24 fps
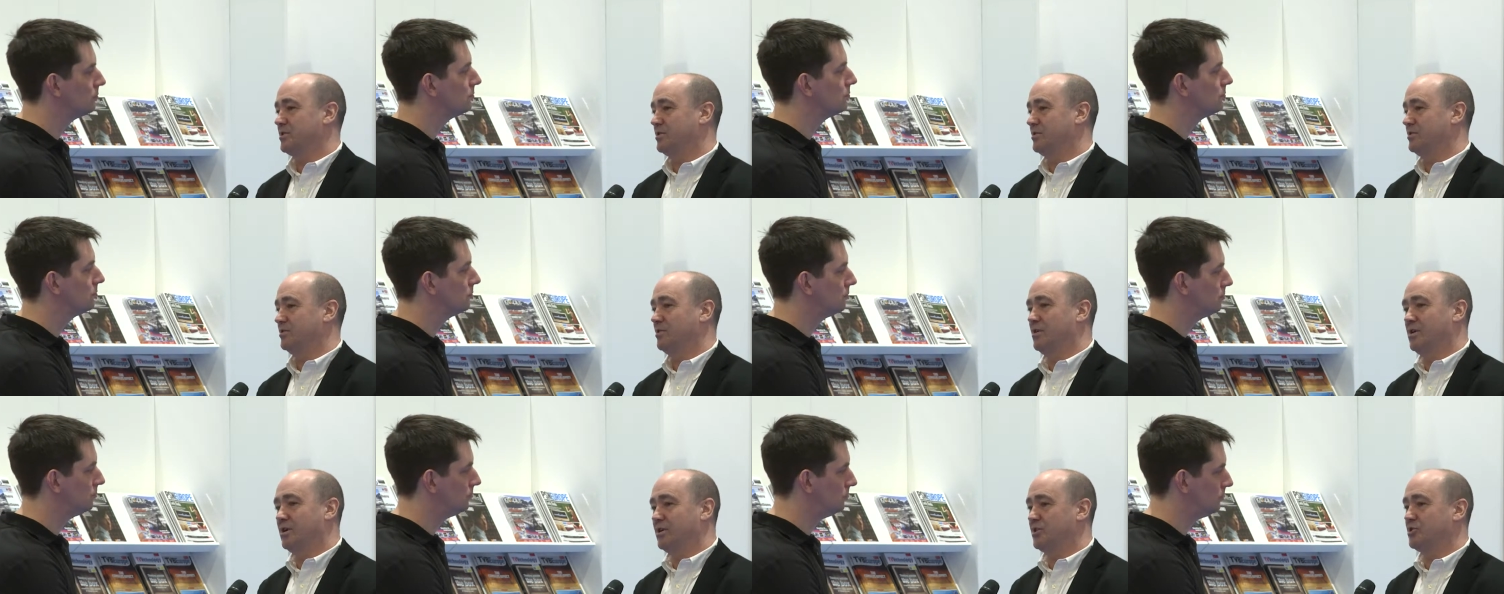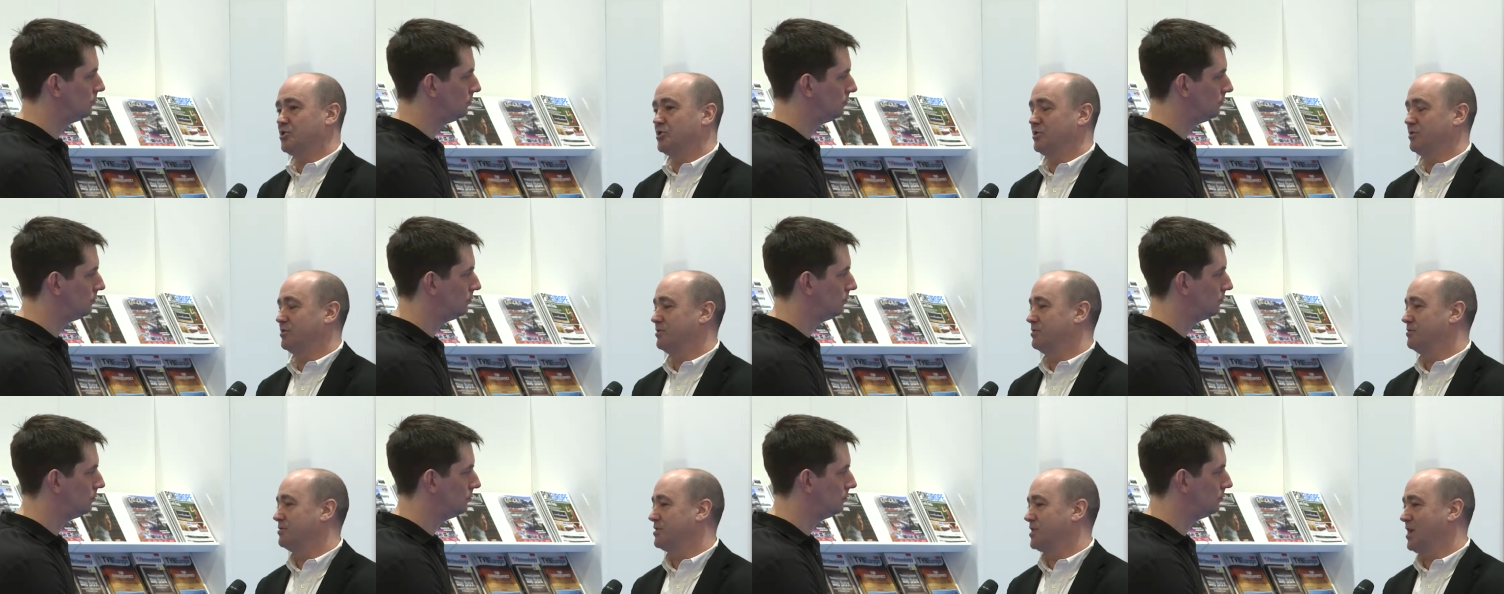Speaker 1: to
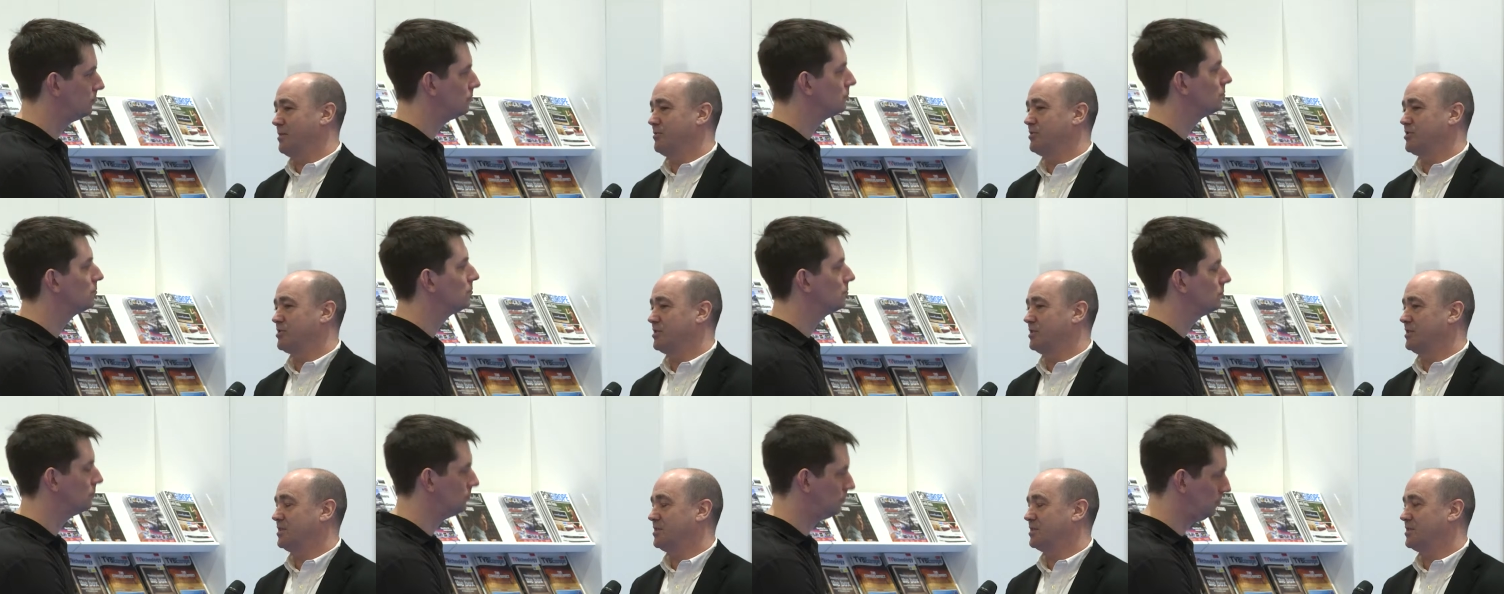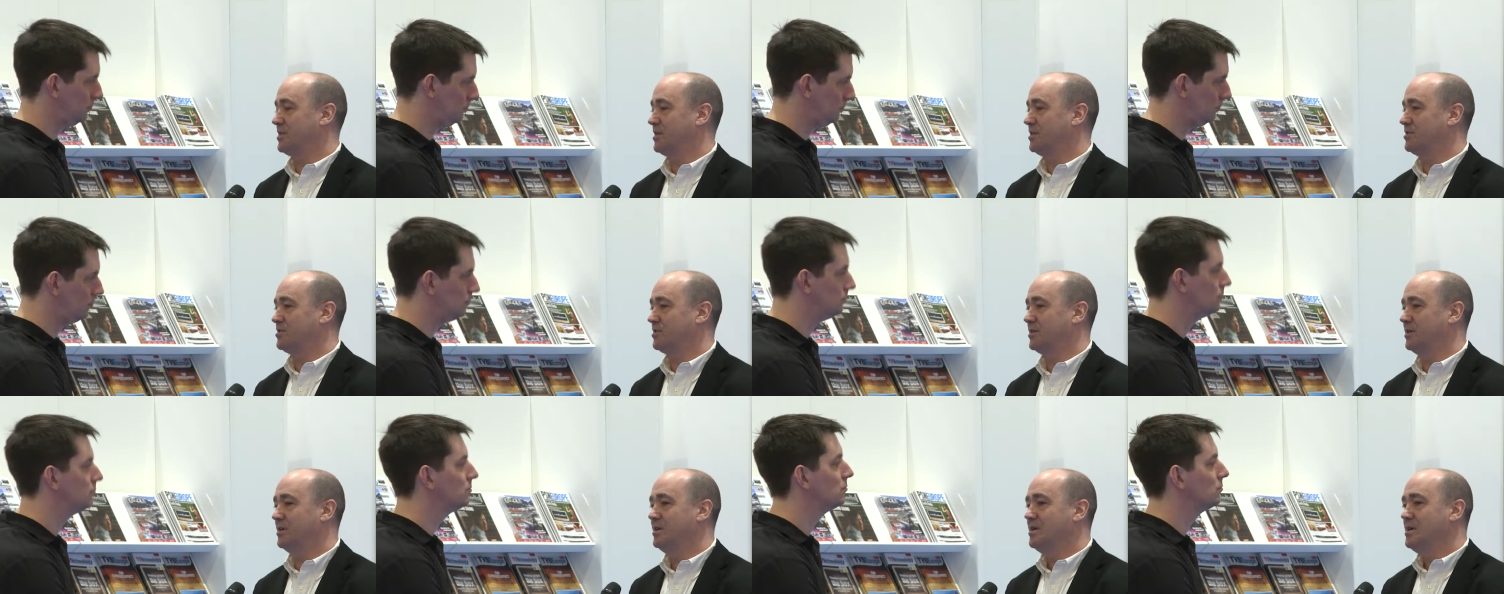iTunes, Amazon,
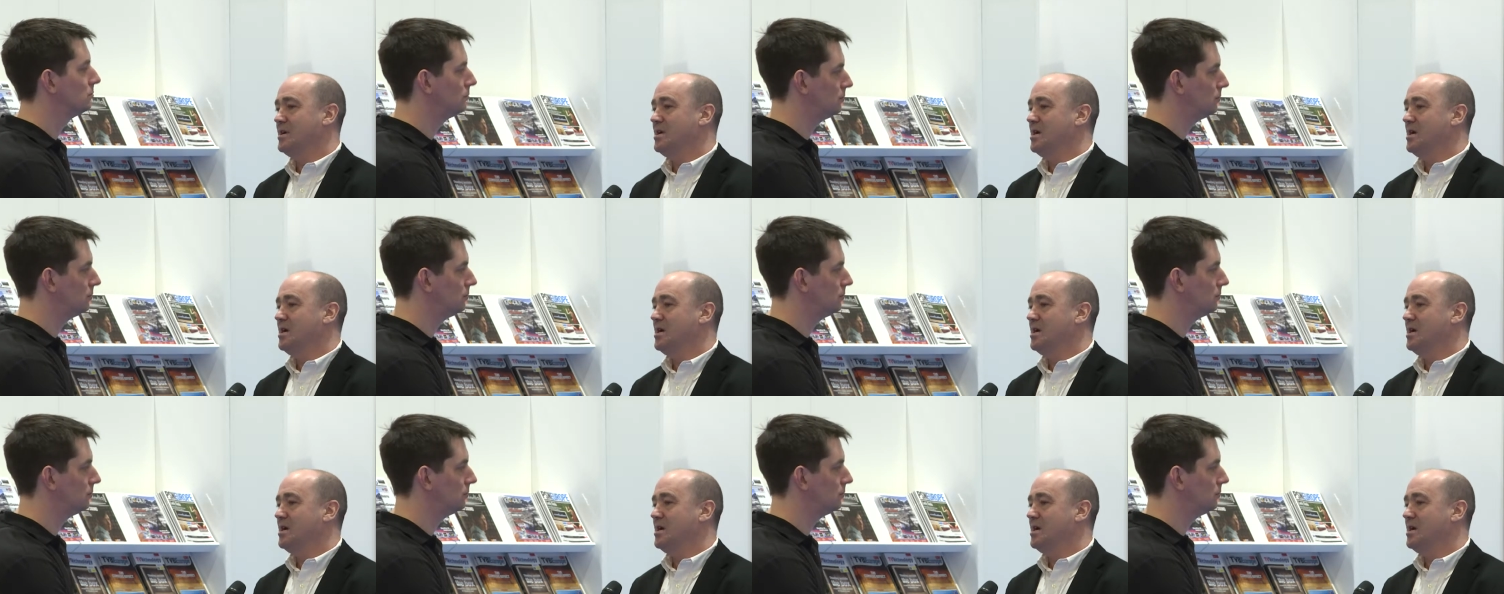etc.